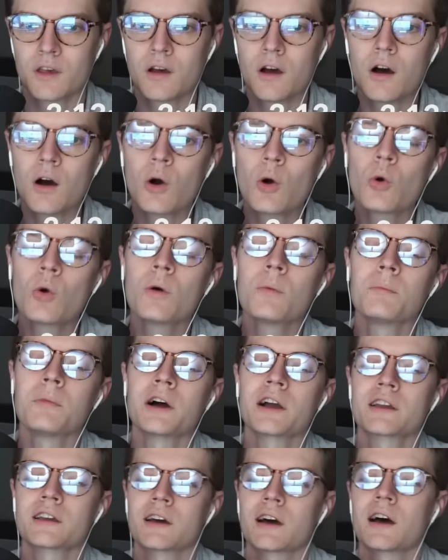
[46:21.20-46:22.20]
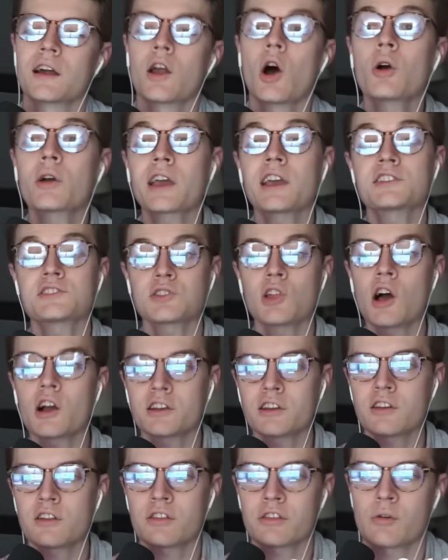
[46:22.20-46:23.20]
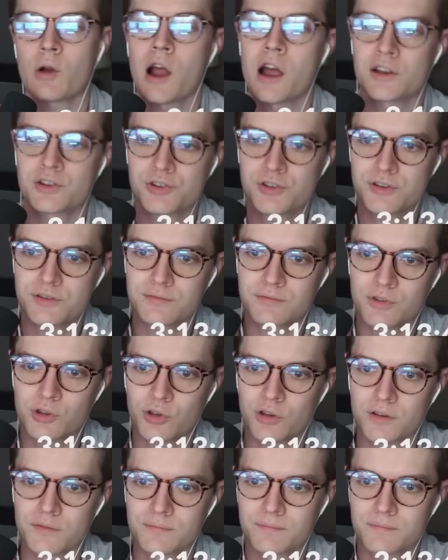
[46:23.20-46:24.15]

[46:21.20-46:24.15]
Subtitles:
Oh my god. Okay, it's locked into Thrash. Good.